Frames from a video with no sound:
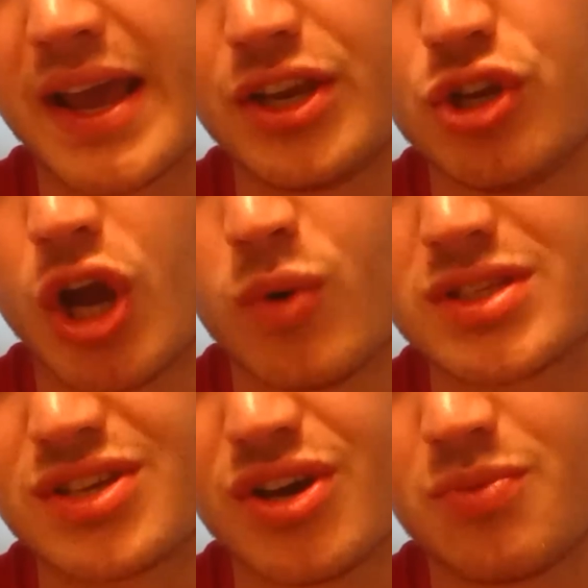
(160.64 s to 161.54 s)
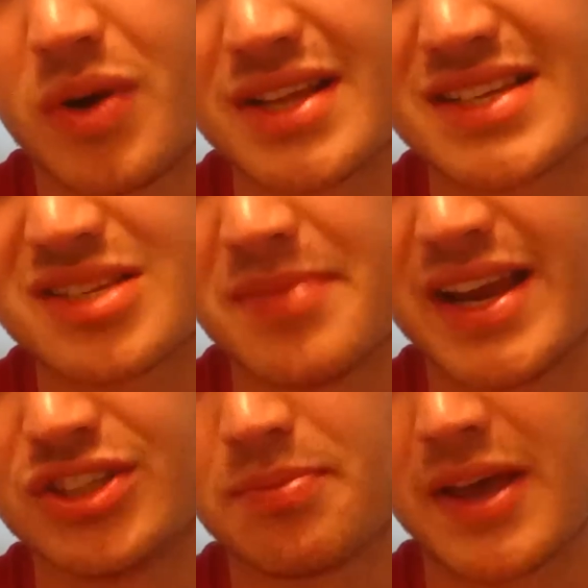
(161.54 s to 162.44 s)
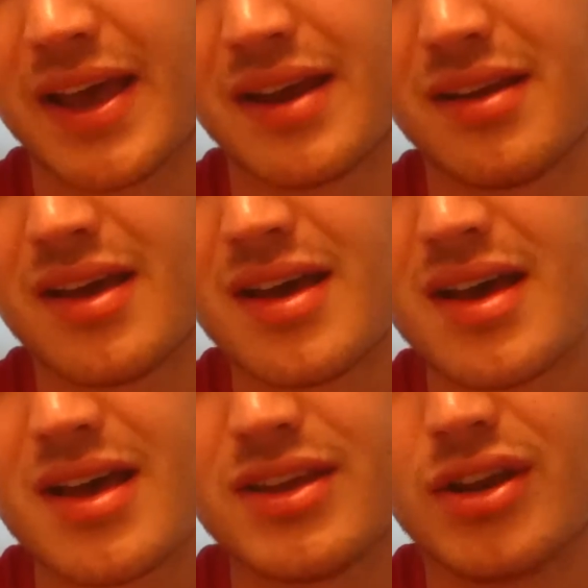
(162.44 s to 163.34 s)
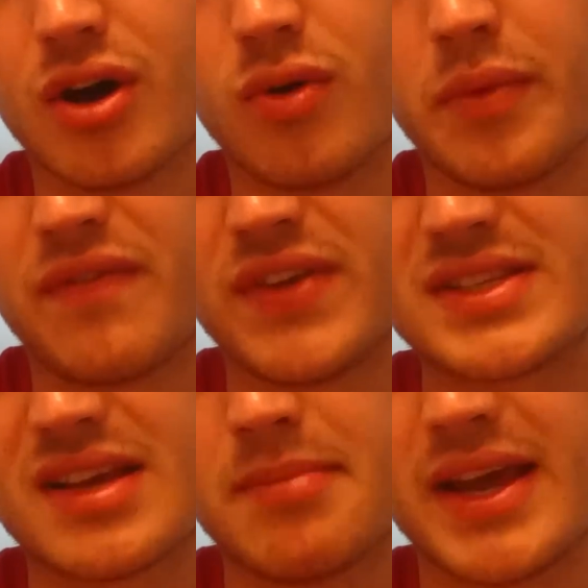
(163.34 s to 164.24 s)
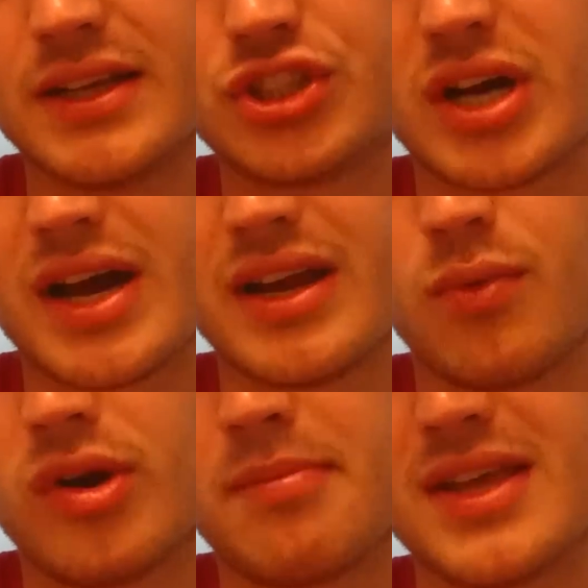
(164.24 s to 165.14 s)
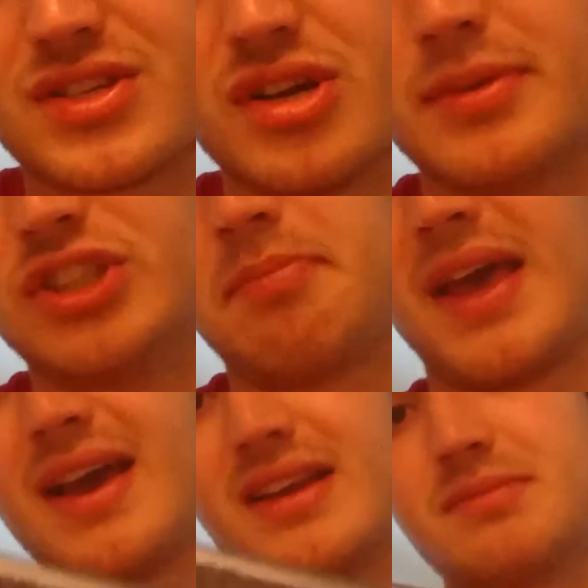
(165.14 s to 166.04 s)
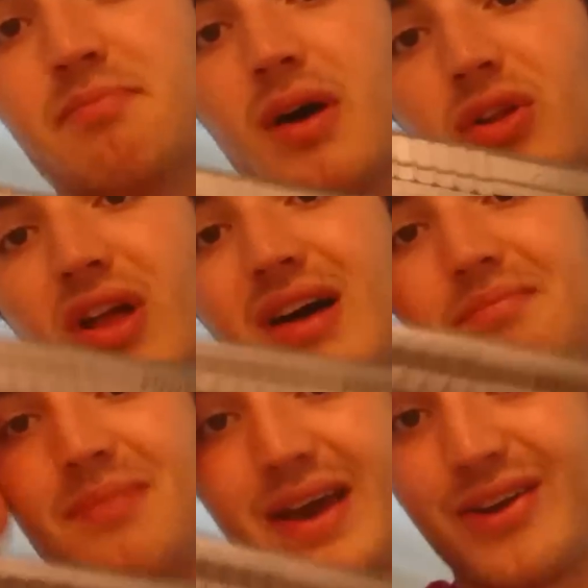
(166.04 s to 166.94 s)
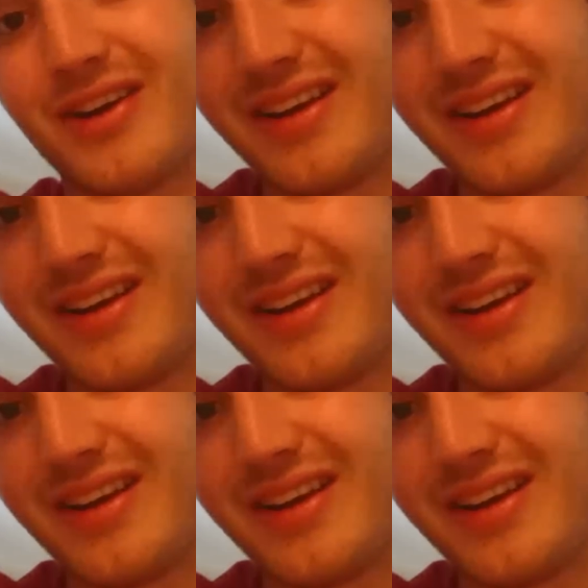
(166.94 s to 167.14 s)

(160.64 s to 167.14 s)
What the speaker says: You know it's good when it says made in Japan. You know, if it said made in China, it wouldn't be as good, but Japan is a lot better,